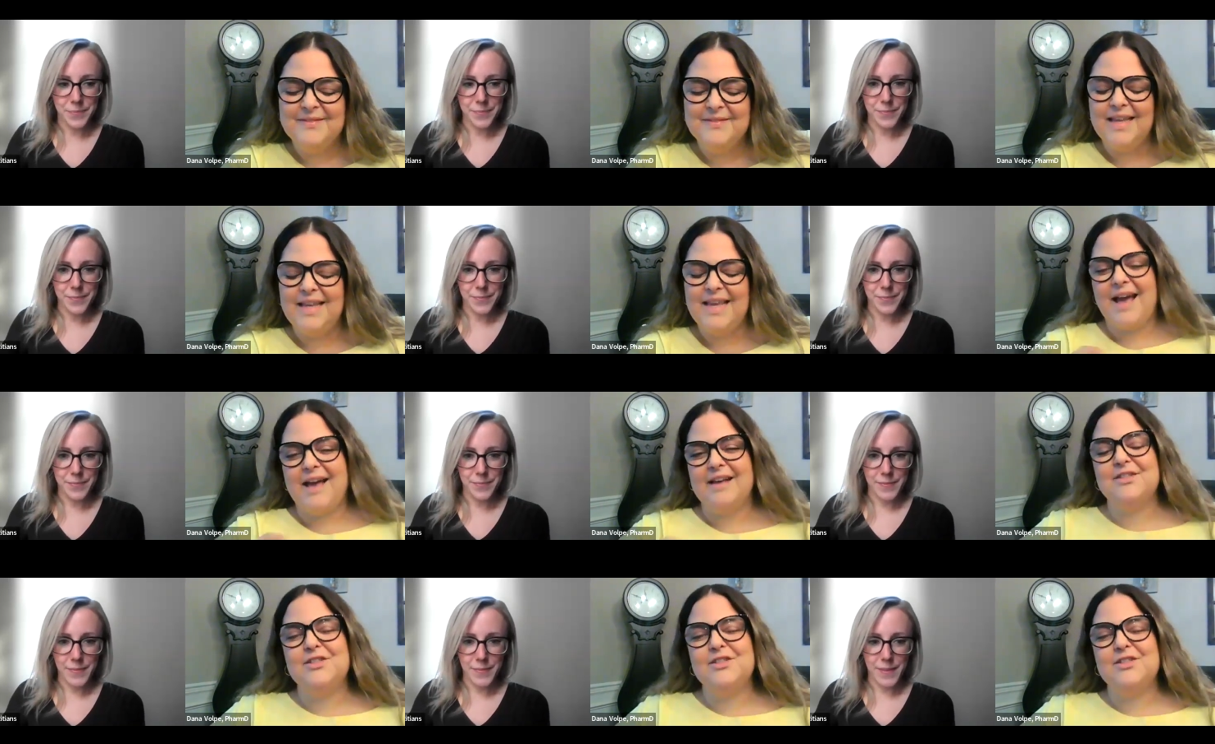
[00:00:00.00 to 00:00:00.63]

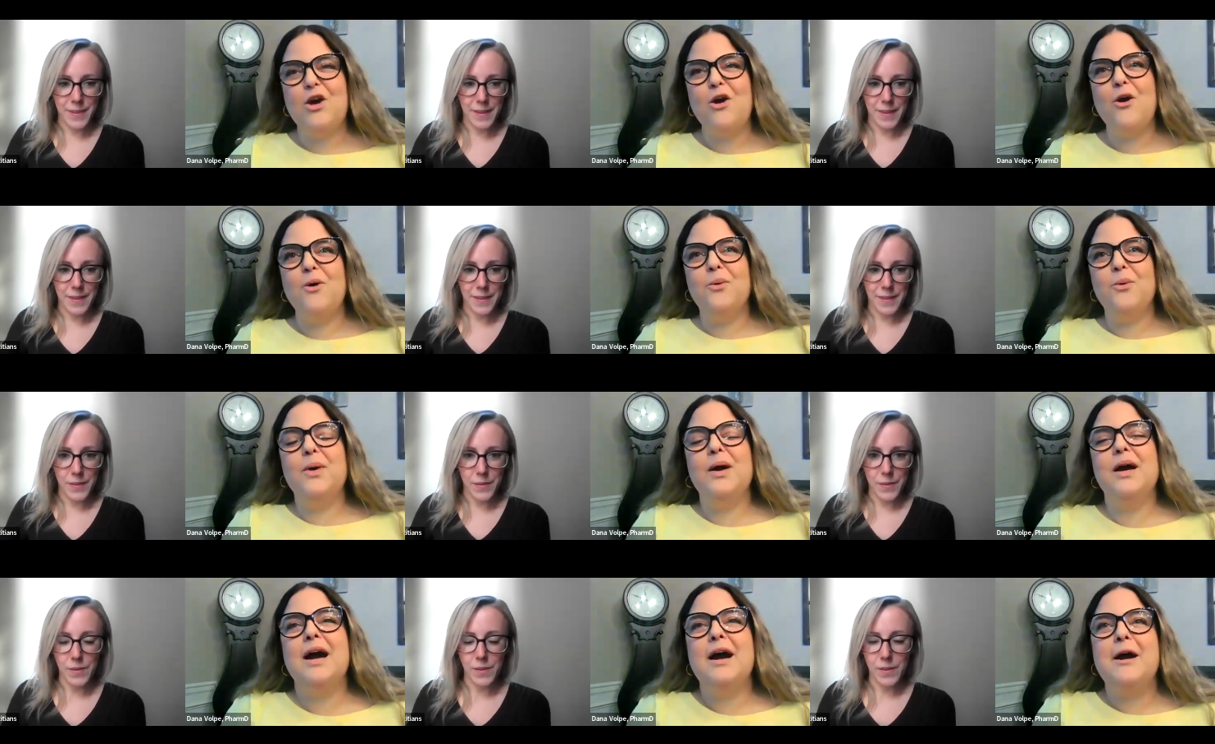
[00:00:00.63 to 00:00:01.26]
Speaker 1: Yeah,
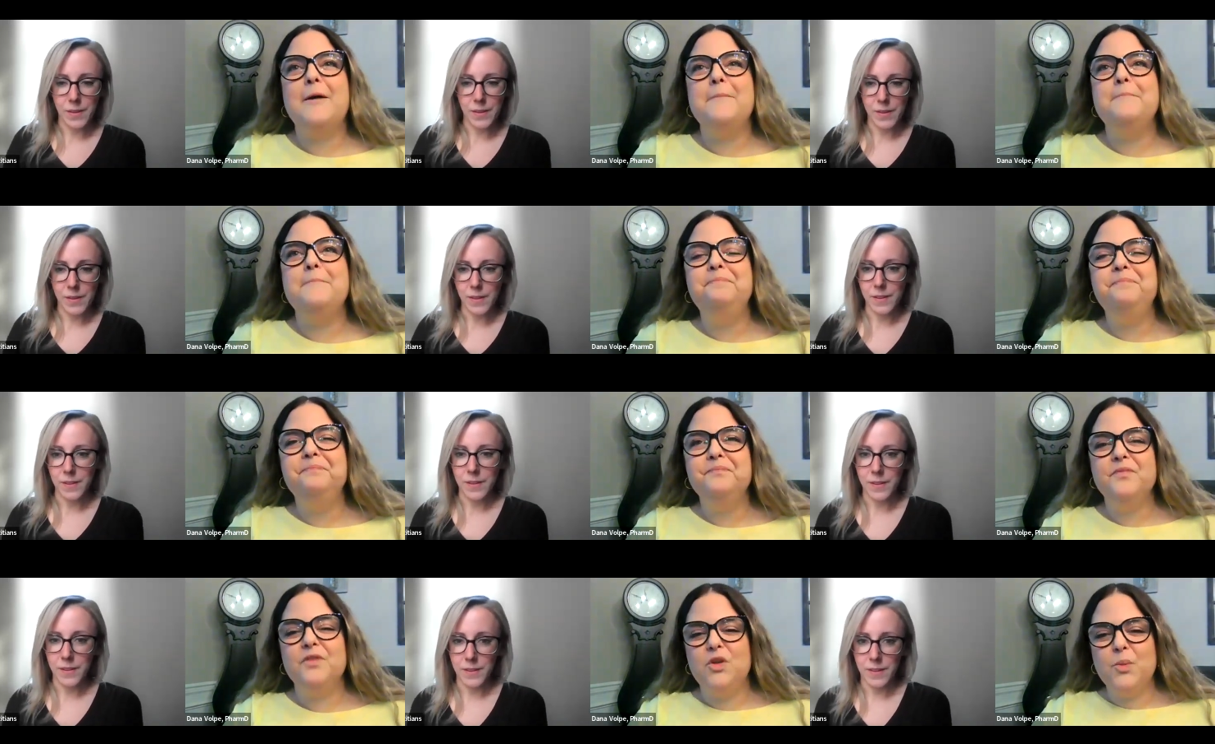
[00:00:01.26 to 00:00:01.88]
so
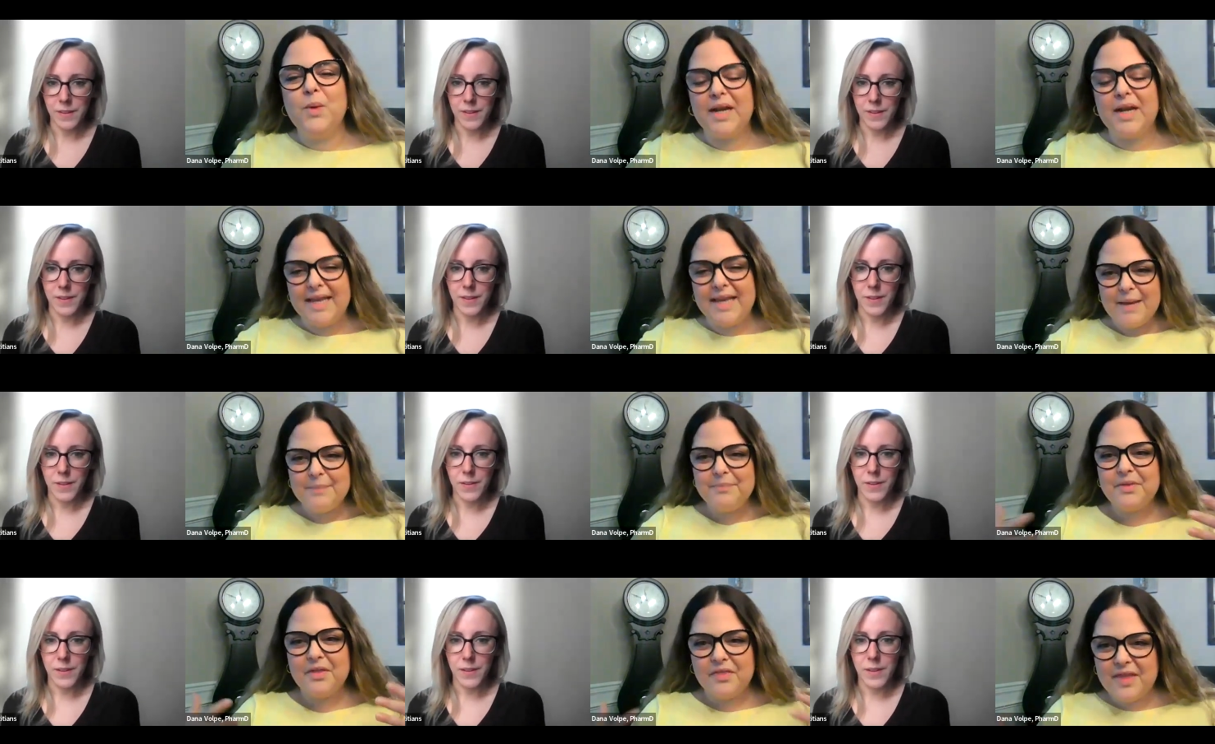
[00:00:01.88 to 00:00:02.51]
um, you want
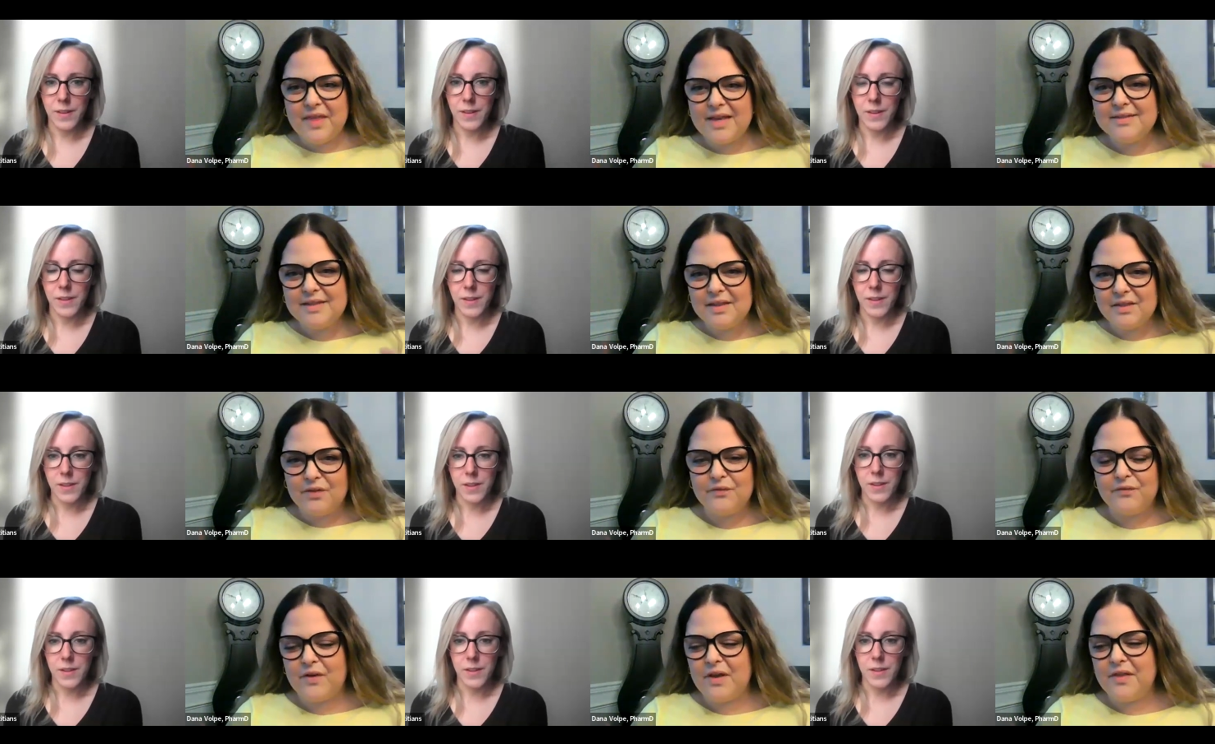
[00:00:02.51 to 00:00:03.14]
to keep the
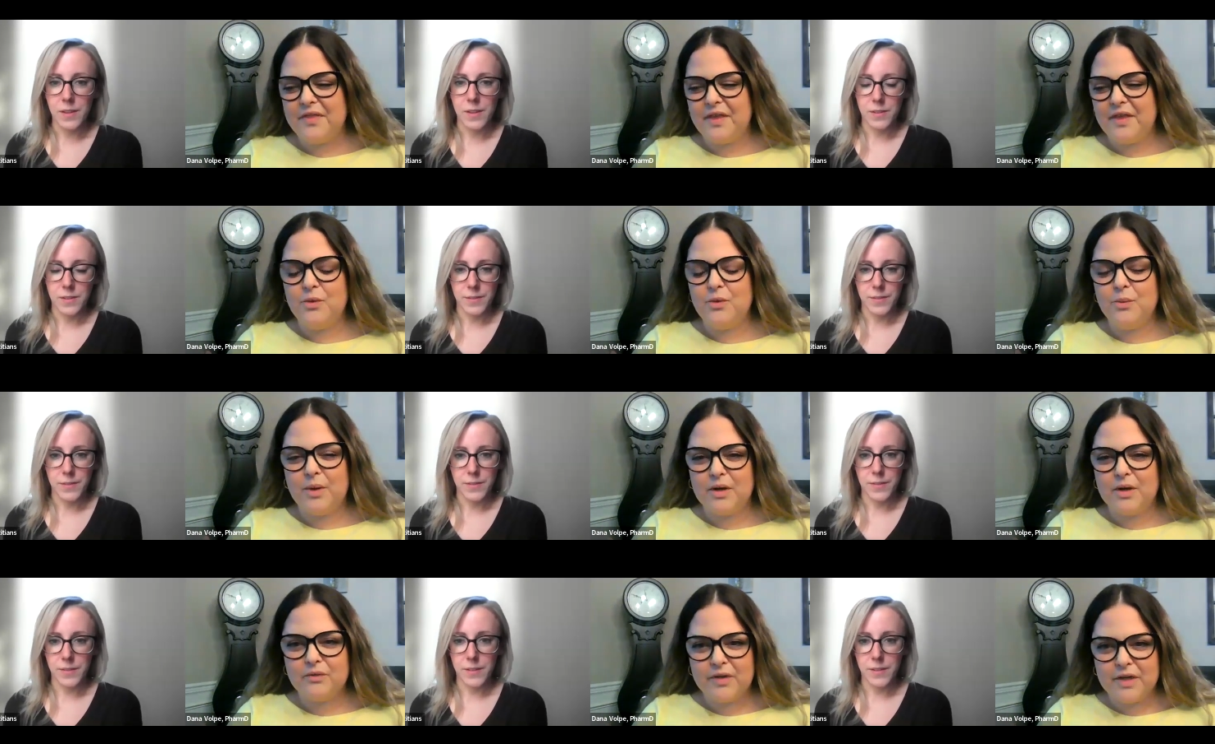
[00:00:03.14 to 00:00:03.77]
things at the front
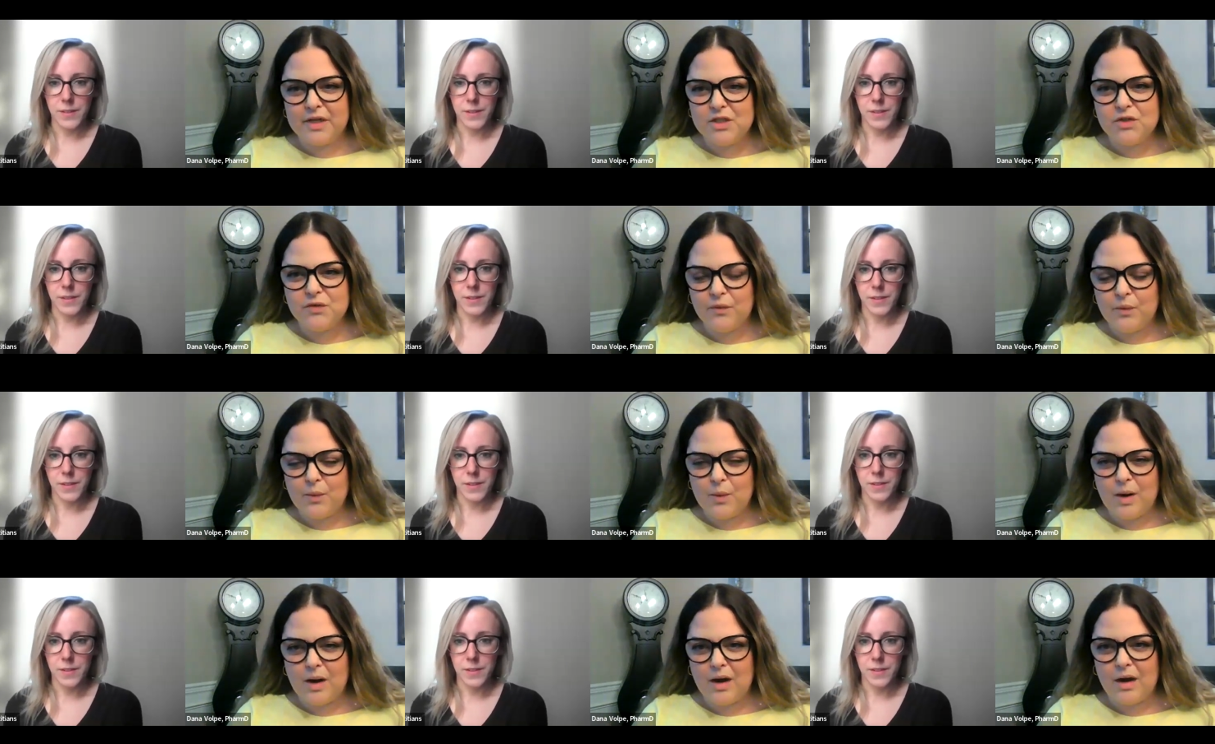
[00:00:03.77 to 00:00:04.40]
that you want to
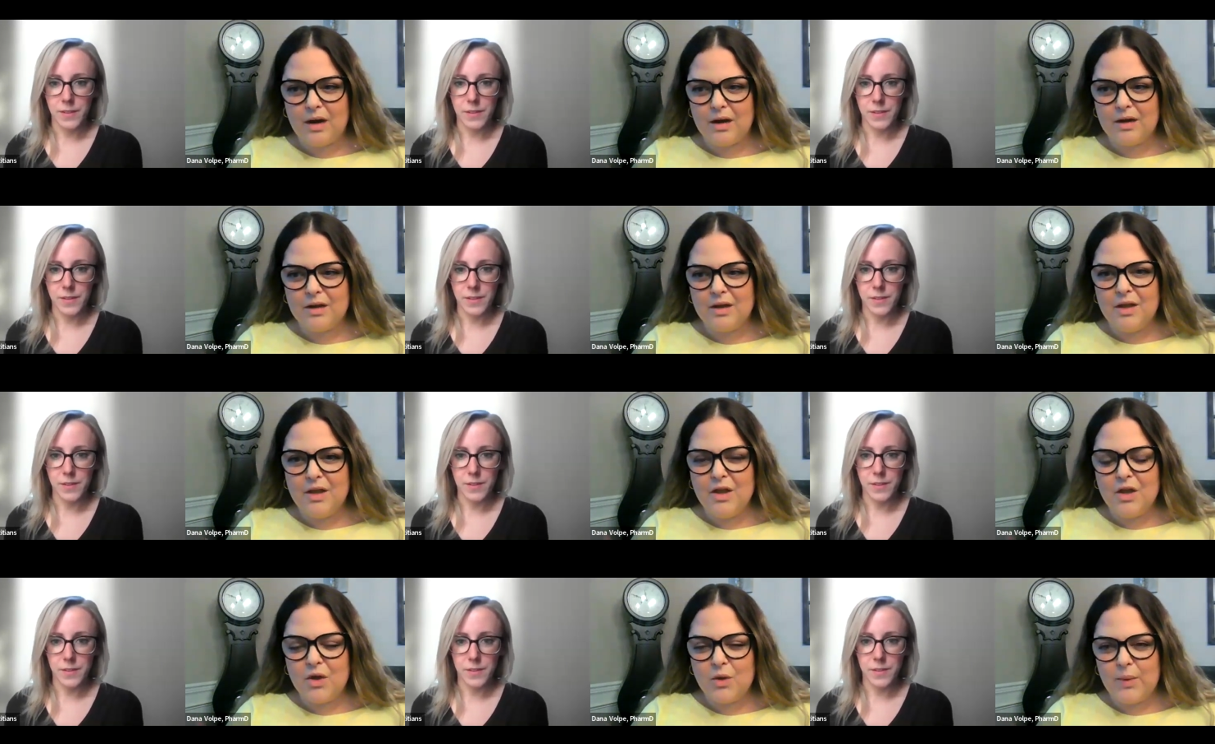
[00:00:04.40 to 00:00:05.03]
reach
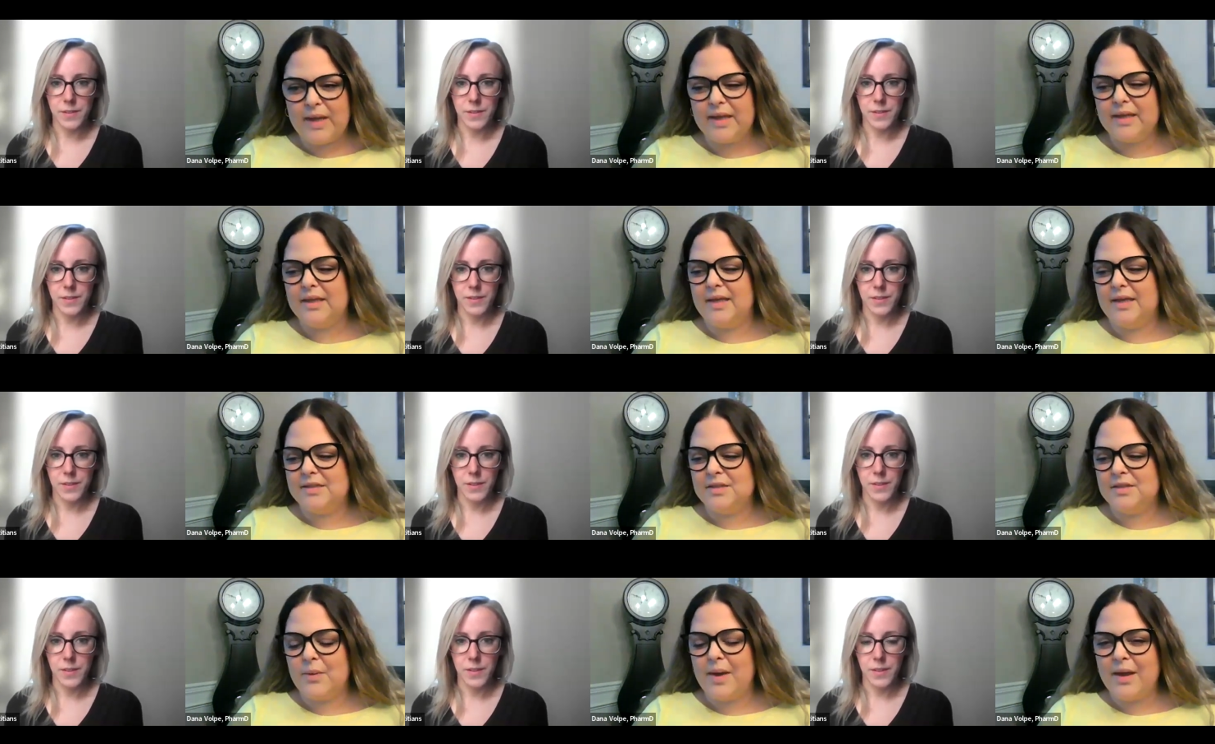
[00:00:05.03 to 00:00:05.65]
for
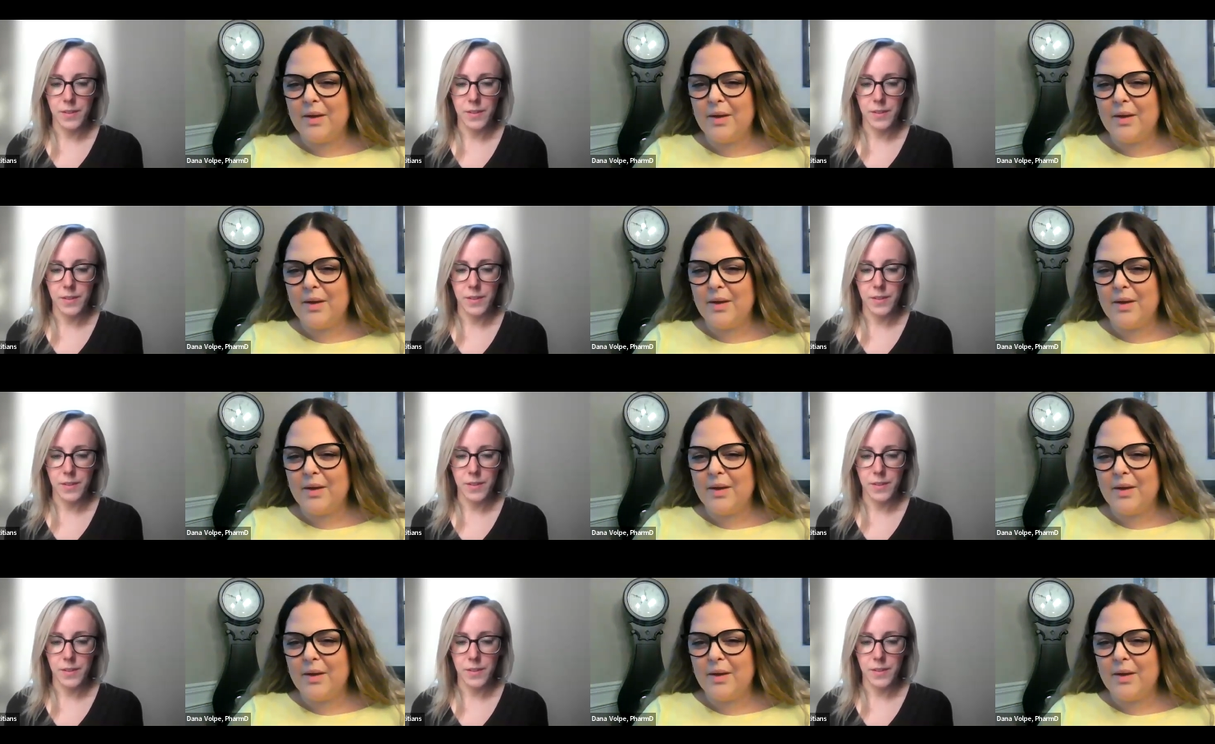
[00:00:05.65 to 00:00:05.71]
quickly.